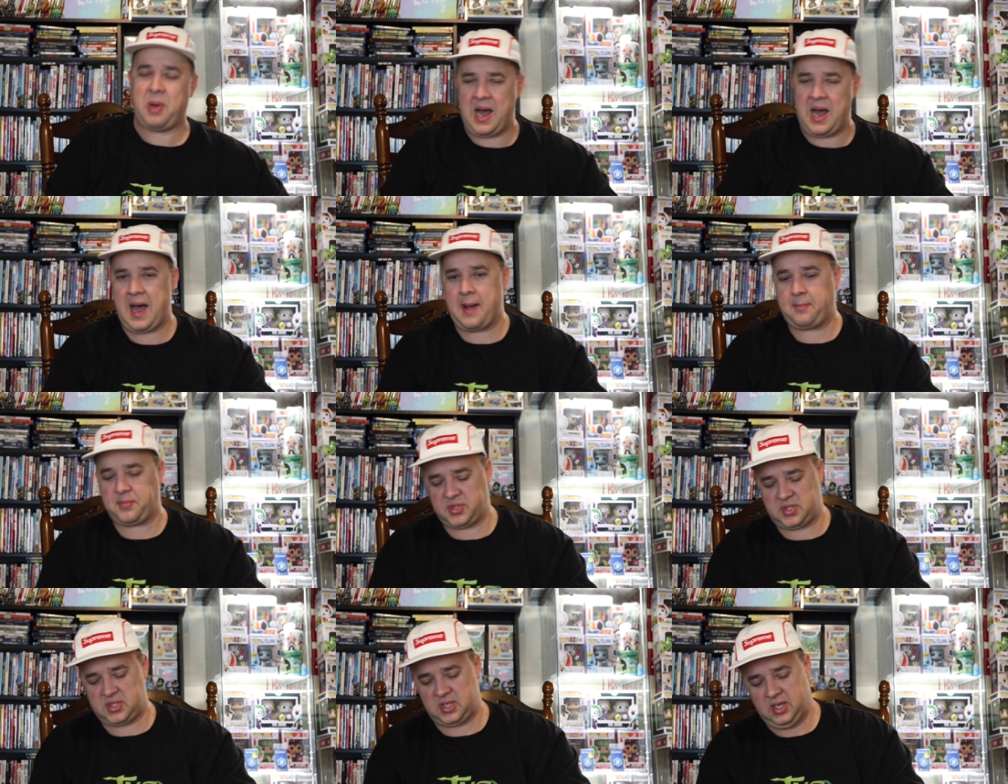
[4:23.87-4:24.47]

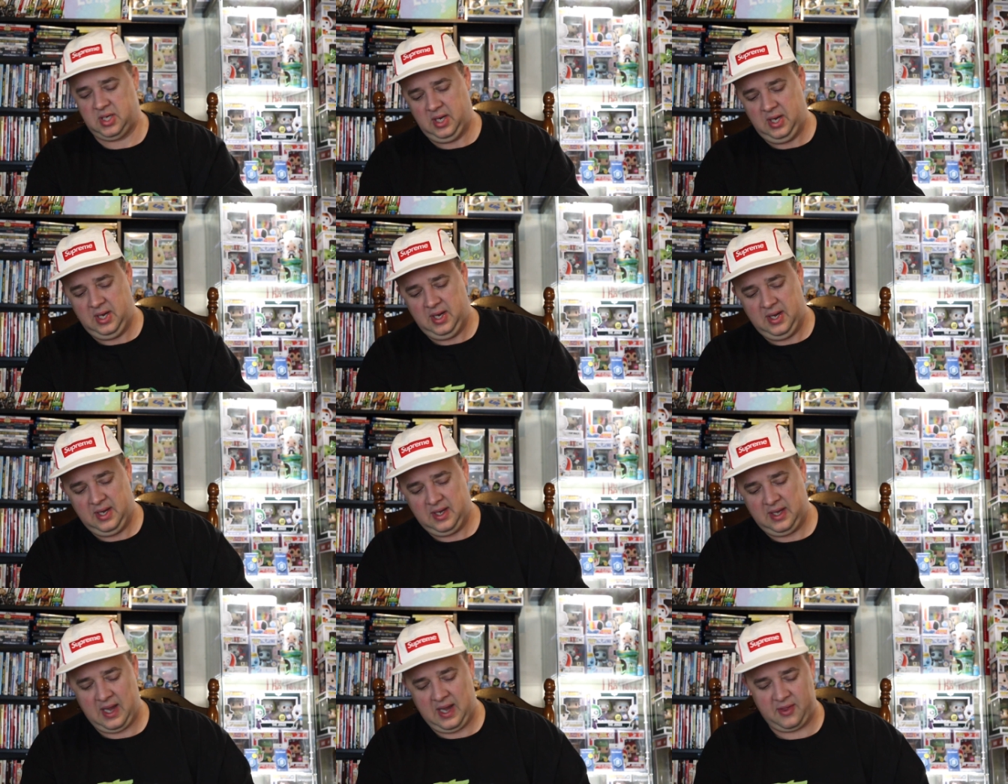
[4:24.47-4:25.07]
pops.
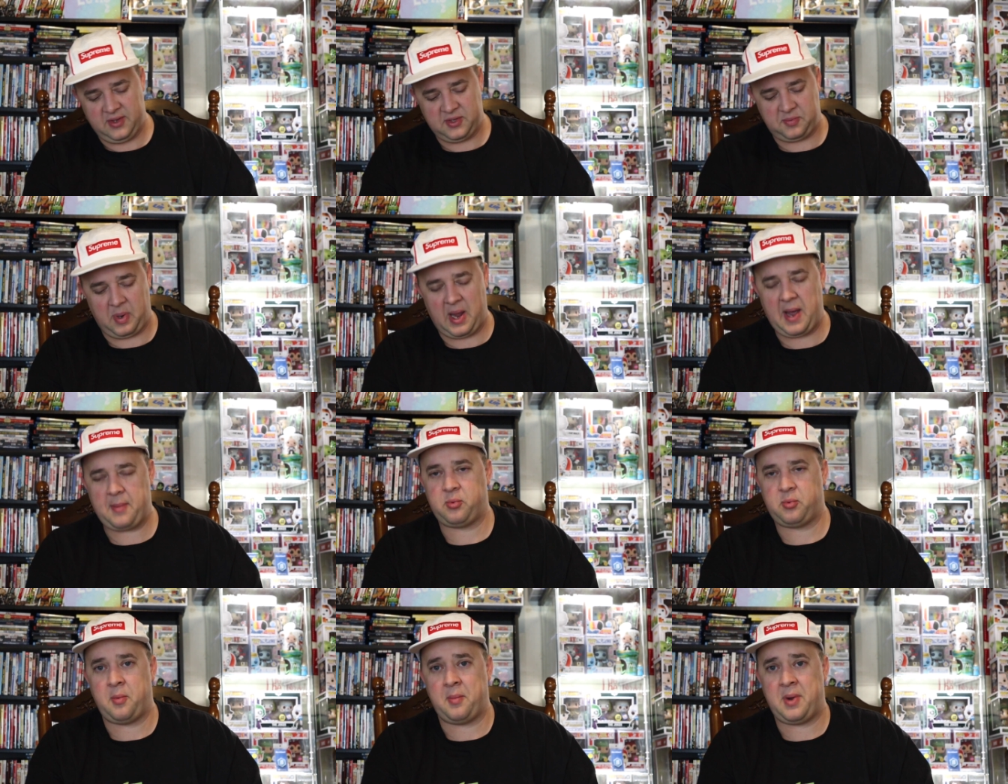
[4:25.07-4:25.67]
Now this
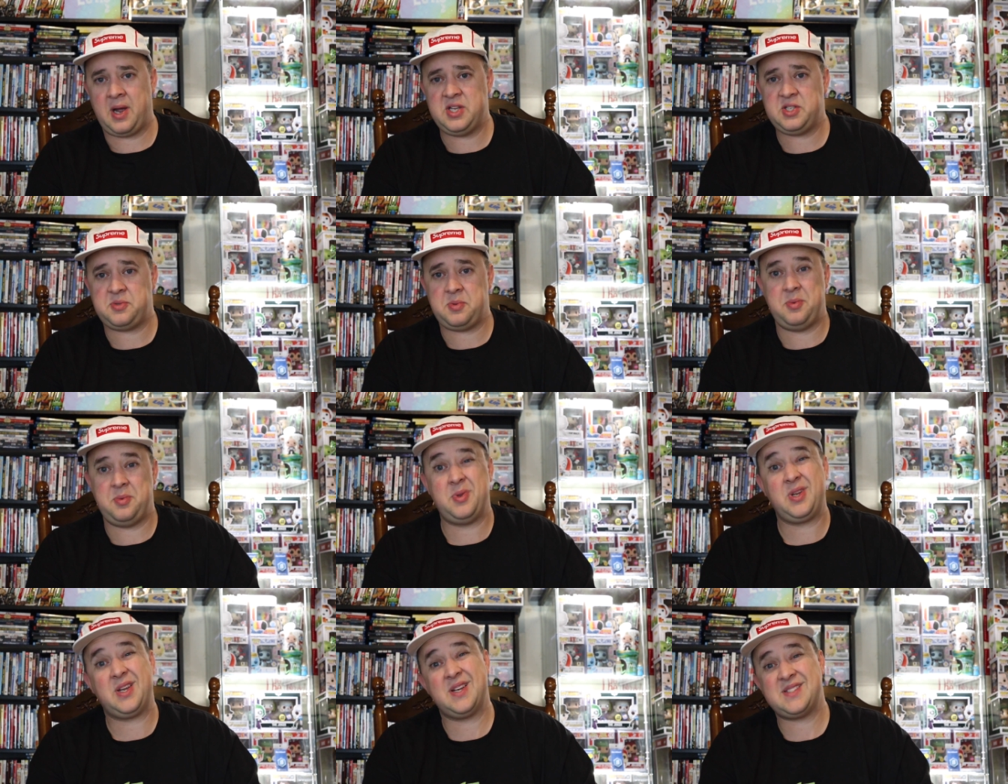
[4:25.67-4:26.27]
pop reminds
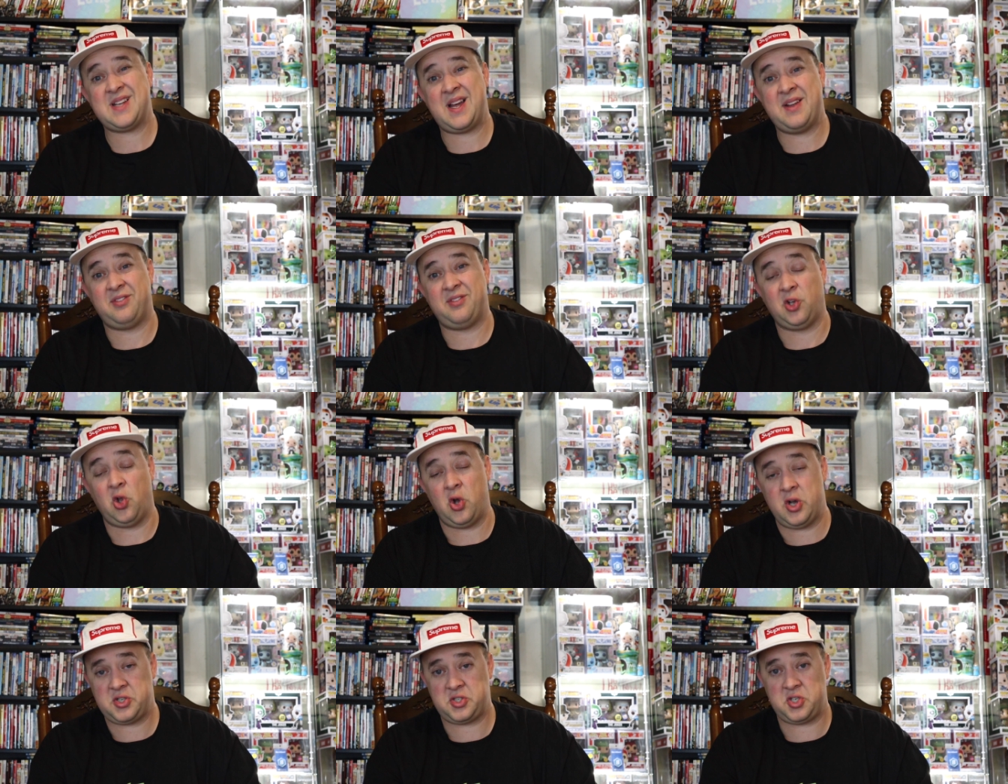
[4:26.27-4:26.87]
me because I've
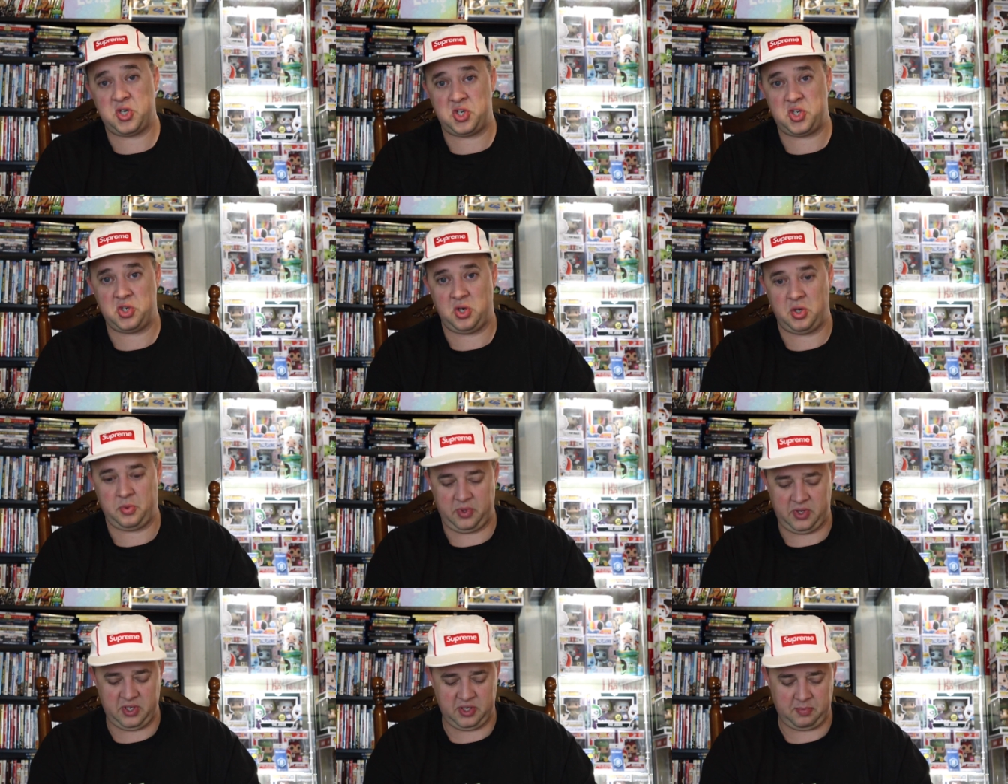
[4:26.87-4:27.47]
lost to
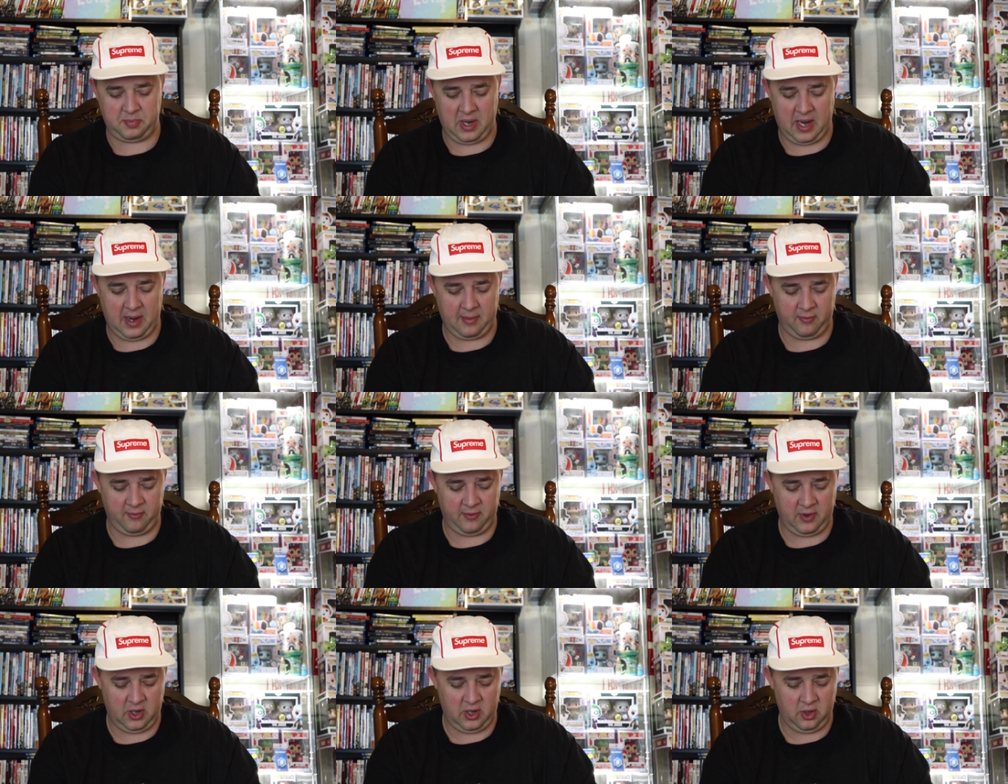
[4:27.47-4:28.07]
Sean with this
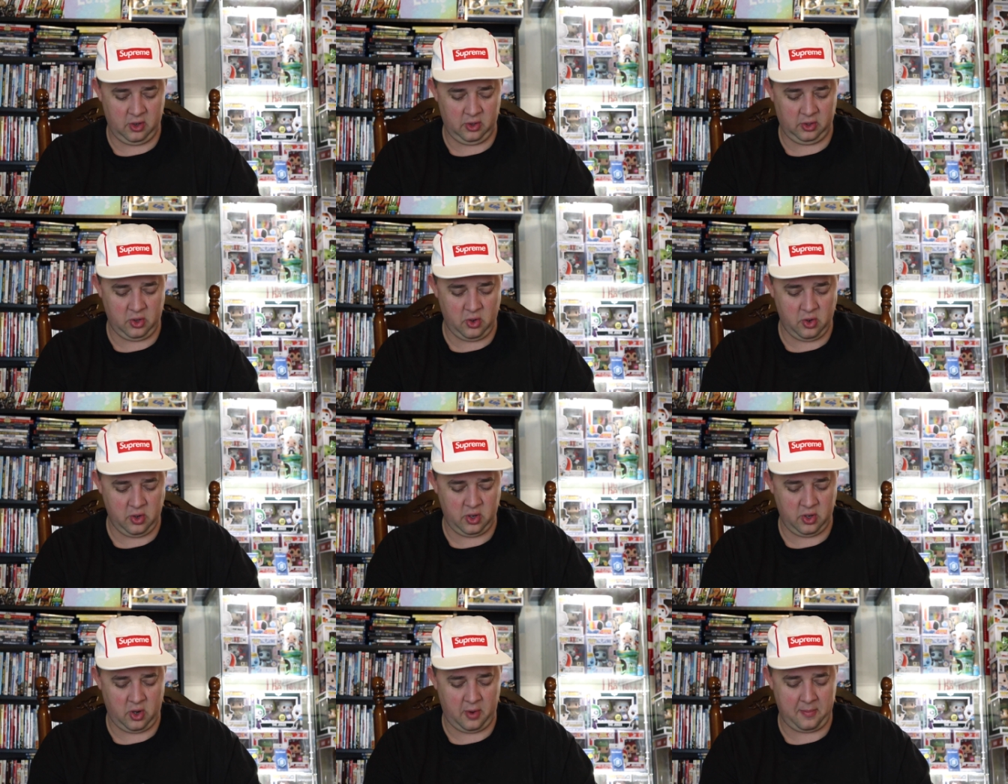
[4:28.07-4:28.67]
pop very early
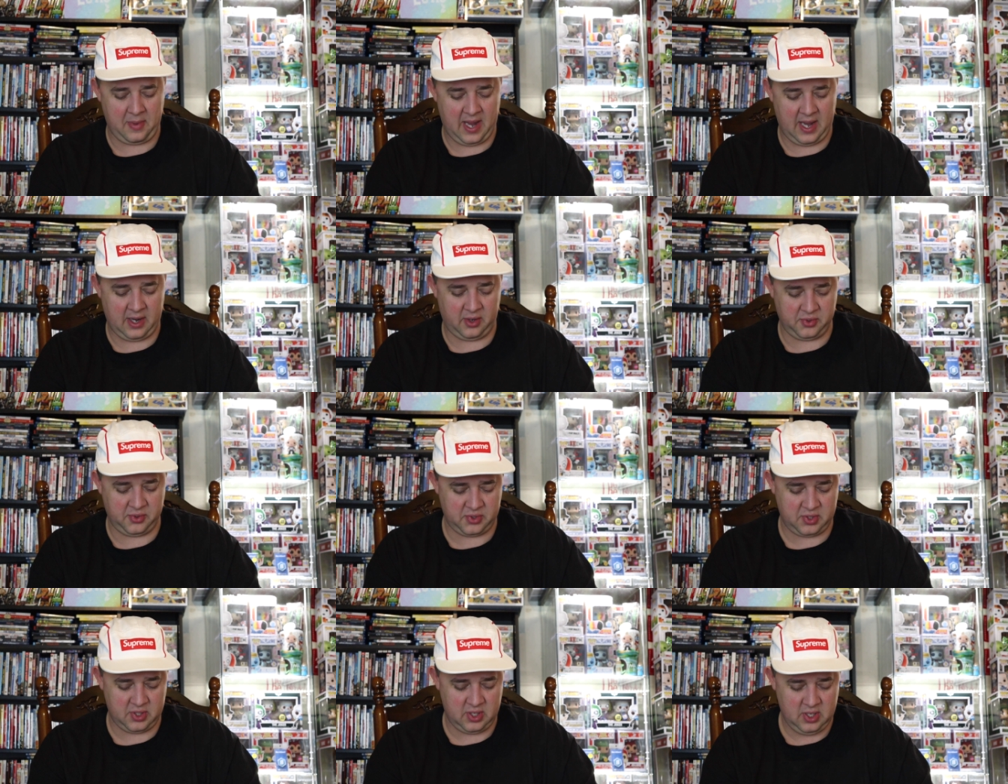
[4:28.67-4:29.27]
on in our
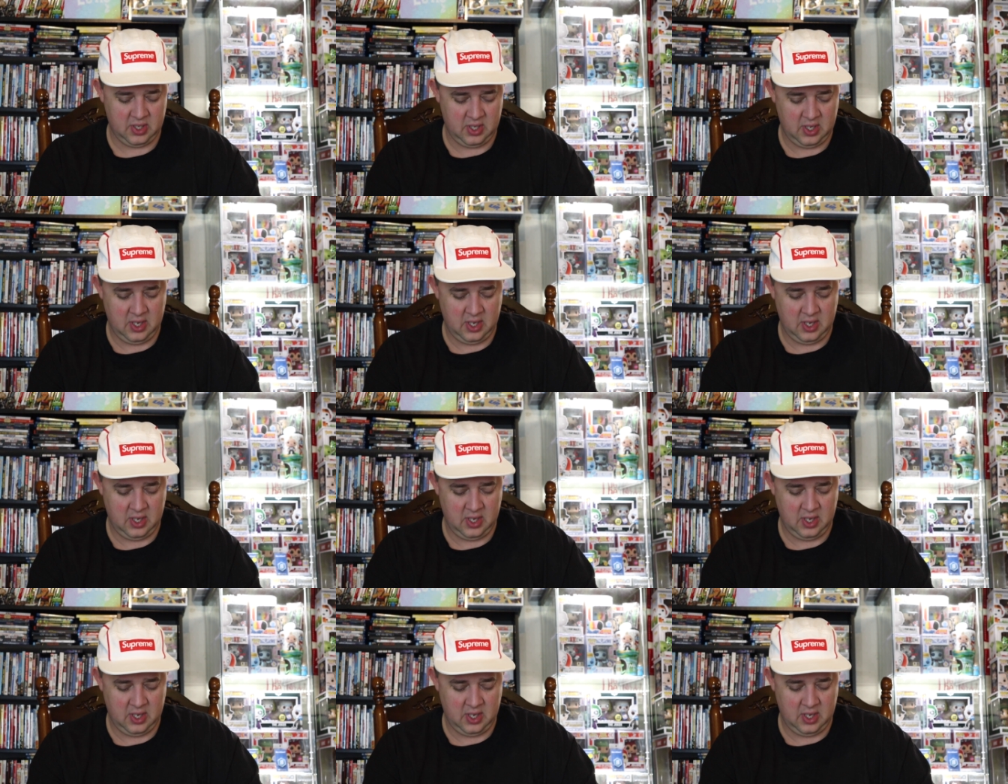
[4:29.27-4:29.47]
battles.